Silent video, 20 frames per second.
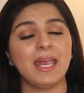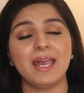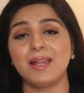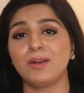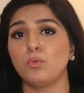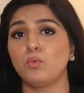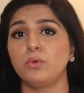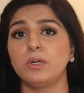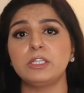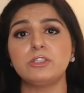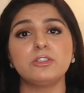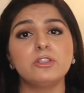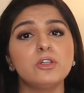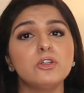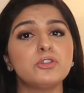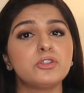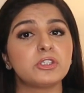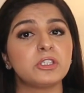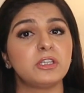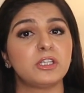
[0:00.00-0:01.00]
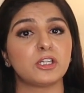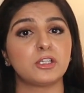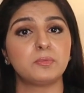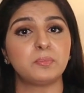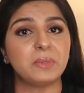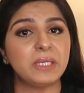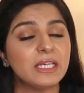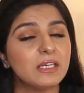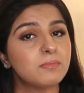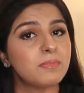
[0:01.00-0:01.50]
and what to do should
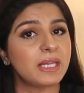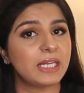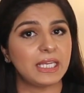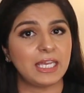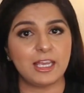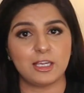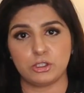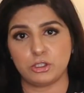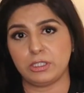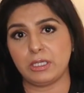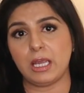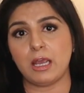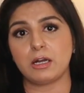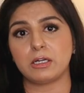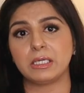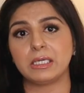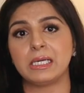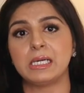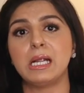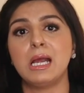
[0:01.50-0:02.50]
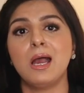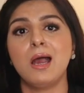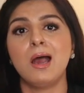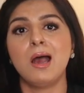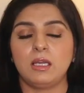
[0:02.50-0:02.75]
there be a medication error.